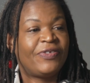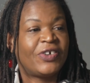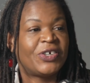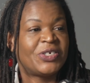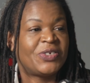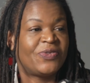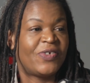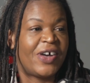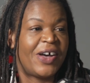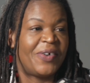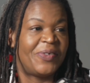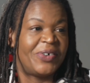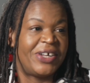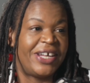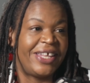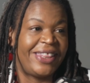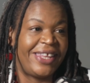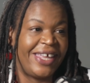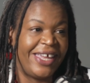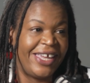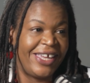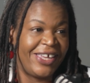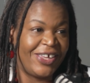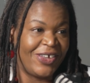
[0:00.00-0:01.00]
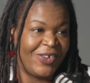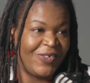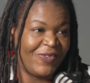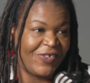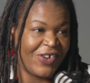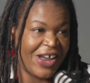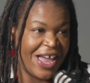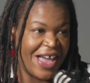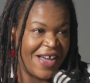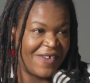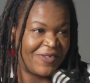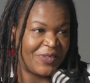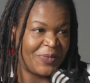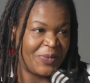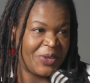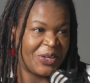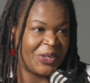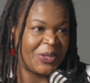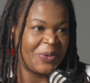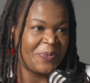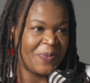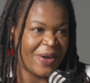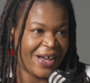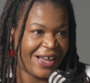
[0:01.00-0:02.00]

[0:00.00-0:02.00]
First of all, I want to thank you for having me on the